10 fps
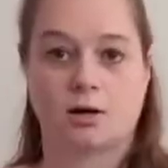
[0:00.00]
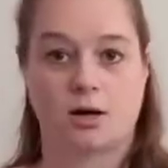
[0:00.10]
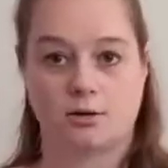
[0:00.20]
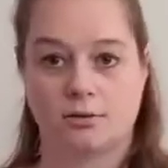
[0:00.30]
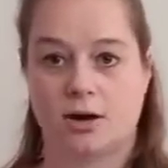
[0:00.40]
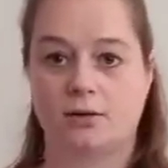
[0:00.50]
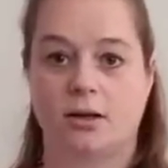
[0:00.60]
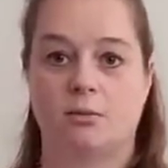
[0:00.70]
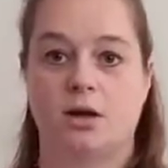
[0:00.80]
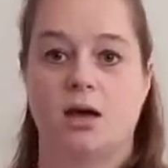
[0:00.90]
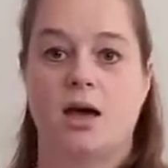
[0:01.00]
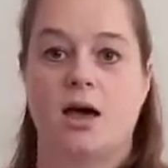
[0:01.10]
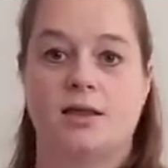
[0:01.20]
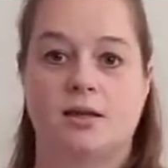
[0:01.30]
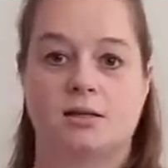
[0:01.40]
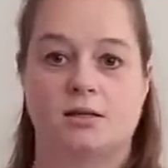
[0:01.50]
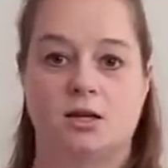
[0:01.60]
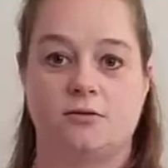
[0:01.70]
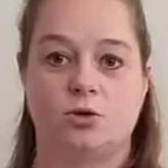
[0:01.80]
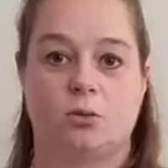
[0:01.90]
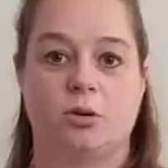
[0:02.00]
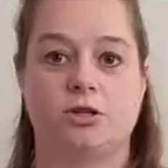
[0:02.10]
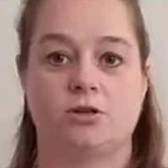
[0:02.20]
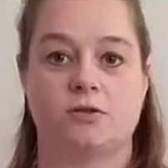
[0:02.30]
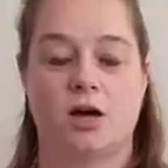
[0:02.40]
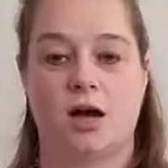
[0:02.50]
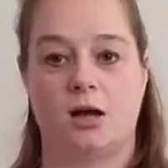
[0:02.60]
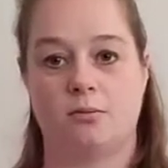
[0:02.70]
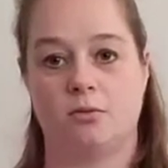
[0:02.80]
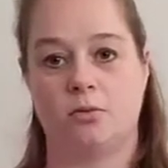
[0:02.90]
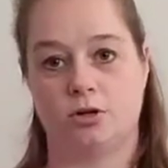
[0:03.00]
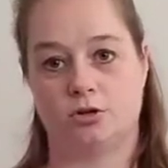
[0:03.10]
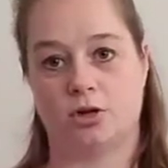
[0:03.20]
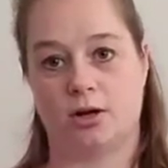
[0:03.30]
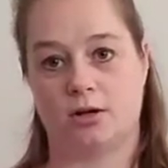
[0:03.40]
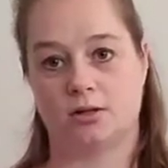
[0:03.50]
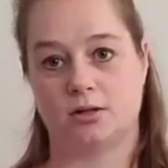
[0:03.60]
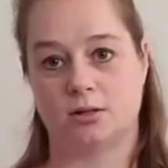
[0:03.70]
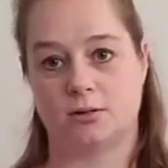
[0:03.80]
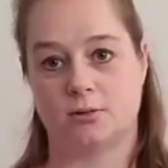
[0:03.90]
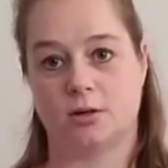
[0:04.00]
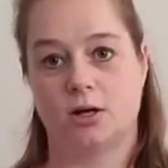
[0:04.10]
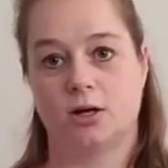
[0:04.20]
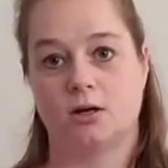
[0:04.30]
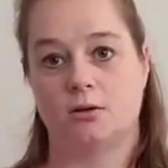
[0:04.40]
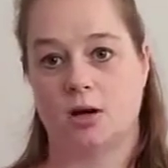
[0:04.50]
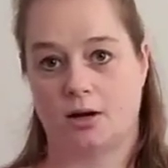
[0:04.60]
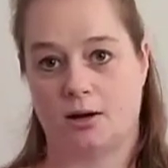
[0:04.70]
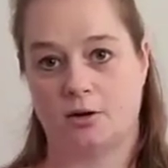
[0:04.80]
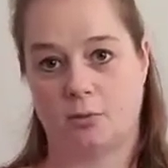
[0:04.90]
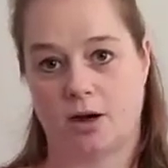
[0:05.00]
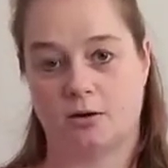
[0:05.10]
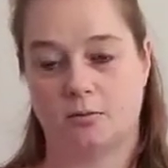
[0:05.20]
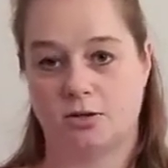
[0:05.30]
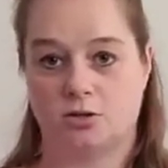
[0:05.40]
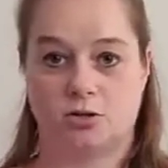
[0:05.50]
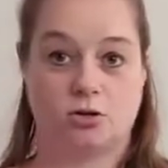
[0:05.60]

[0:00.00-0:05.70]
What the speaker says: cut around them, and that saves you a bunch of time when you're trying to cut out your pattern pieces.